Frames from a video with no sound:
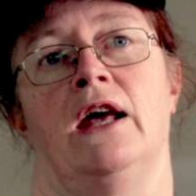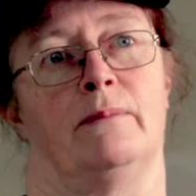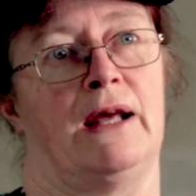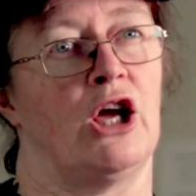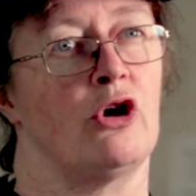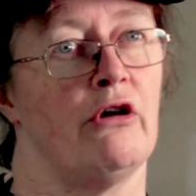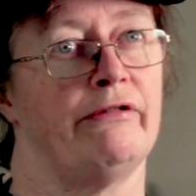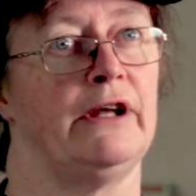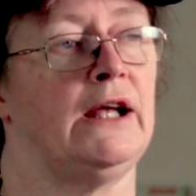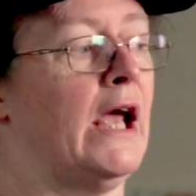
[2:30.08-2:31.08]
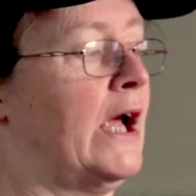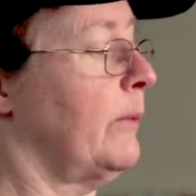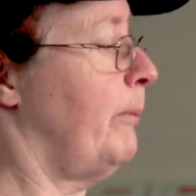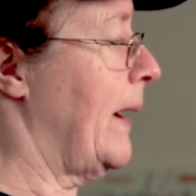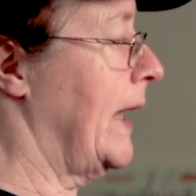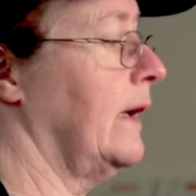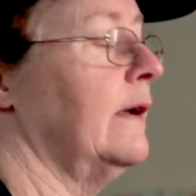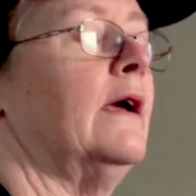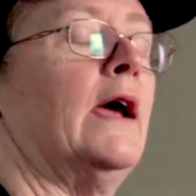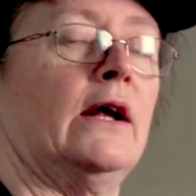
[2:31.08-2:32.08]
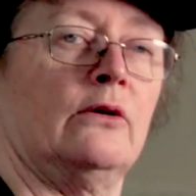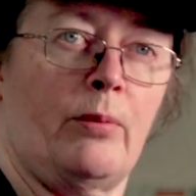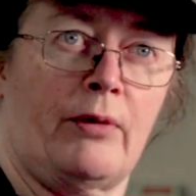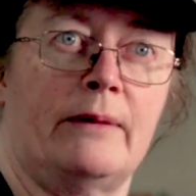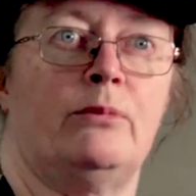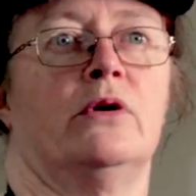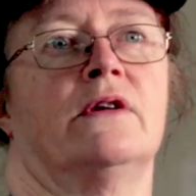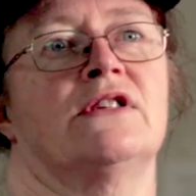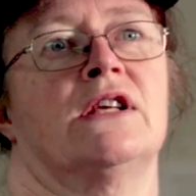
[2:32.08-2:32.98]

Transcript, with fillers: how to make a coffee, how to bake, how to operate point of